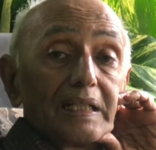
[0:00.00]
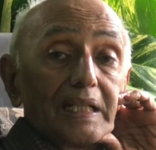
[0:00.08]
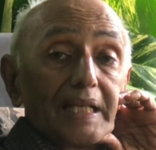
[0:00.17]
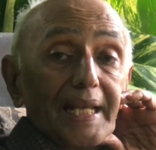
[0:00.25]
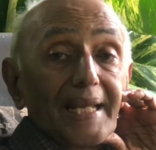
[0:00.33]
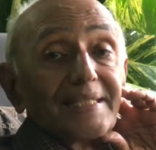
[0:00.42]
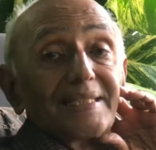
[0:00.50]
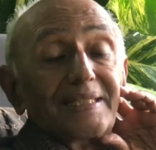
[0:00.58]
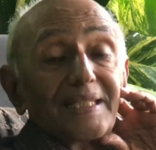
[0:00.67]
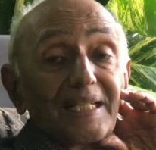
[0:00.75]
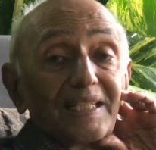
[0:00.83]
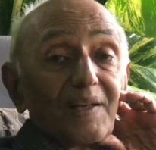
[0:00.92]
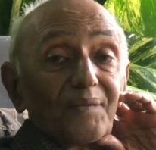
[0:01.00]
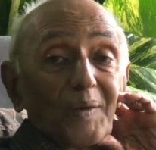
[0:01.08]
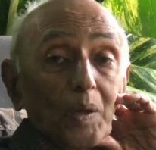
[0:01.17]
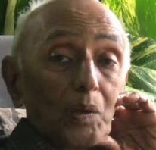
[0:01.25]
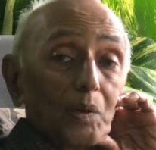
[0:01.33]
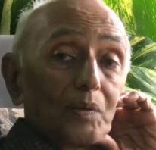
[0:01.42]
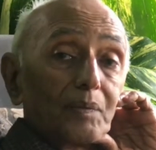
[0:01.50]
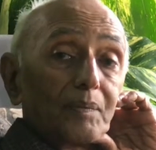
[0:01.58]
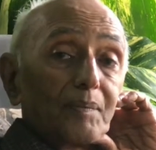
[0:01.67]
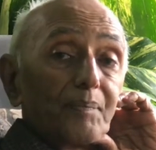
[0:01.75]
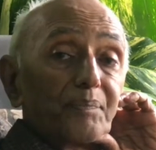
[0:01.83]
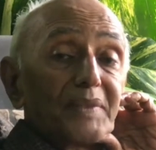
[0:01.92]
ends in the flow,
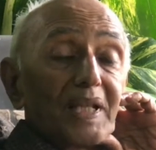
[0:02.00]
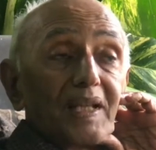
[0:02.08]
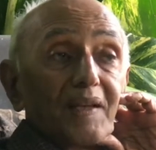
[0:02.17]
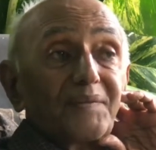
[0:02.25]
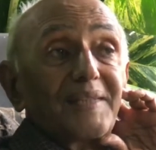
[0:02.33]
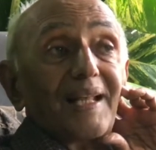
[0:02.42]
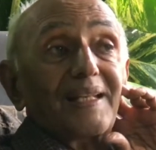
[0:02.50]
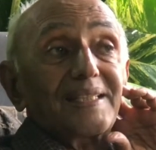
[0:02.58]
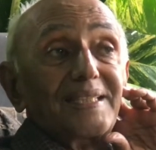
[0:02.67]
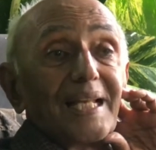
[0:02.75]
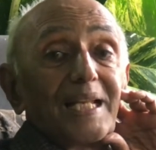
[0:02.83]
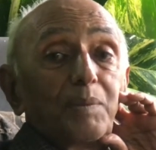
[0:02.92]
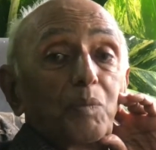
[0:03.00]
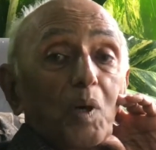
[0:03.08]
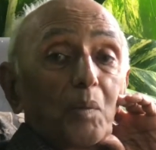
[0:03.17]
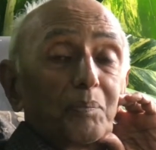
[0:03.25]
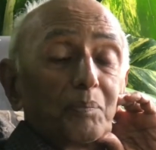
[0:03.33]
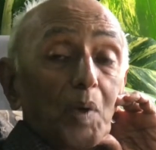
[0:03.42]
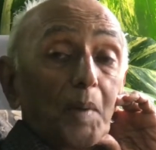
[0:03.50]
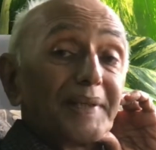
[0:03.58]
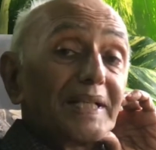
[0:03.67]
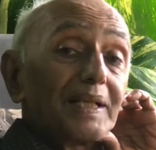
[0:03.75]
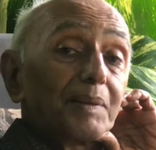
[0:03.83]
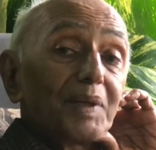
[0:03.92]
if there is any
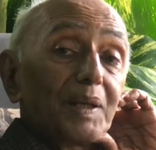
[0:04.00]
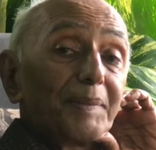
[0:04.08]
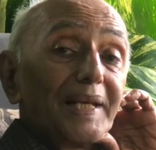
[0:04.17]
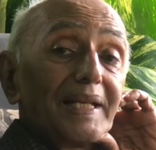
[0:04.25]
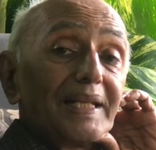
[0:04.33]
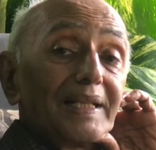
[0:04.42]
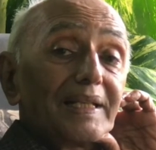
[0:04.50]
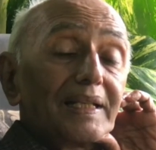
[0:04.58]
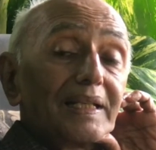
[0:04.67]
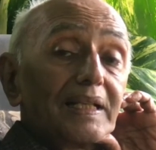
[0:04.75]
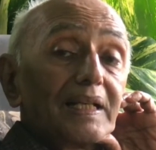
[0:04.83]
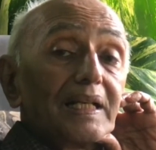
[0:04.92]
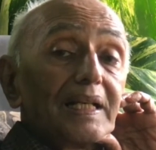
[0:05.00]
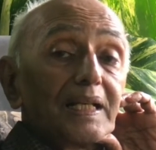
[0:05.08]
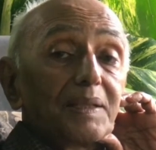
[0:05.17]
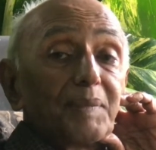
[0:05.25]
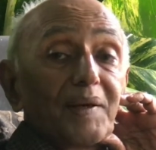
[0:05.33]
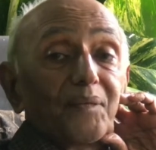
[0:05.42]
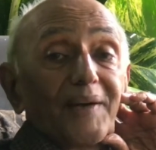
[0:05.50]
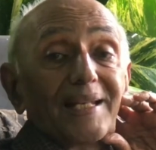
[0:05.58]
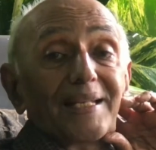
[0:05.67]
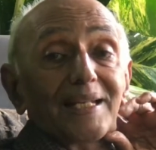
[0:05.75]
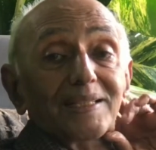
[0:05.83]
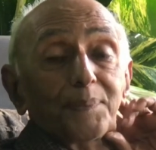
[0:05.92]
momentum remaining, it may find
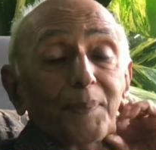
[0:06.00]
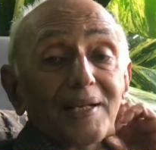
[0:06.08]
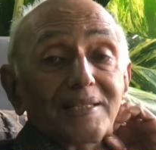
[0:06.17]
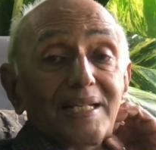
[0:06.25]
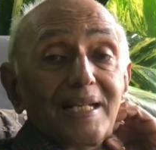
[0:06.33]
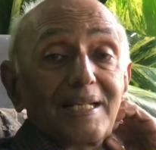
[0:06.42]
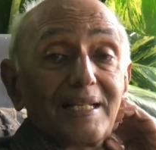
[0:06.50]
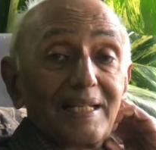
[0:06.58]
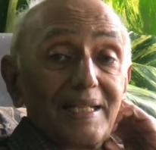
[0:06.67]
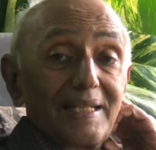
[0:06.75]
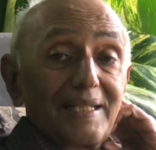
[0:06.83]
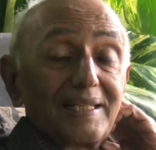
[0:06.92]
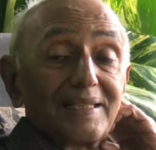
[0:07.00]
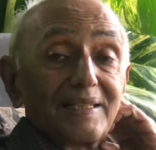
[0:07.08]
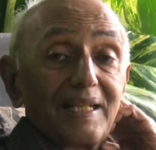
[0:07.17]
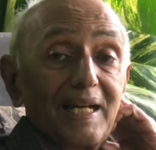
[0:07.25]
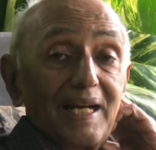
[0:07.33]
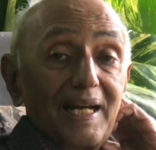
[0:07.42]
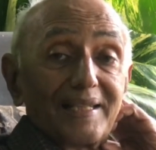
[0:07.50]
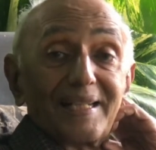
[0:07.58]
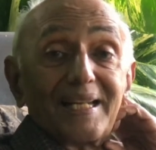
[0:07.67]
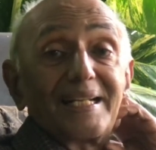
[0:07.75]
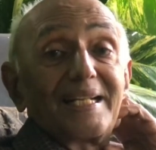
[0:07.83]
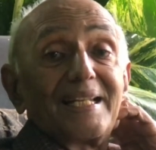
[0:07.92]
expression in other
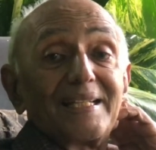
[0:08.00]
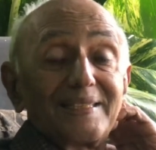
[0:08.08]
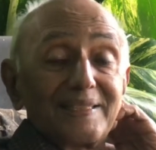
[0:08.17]
eddies.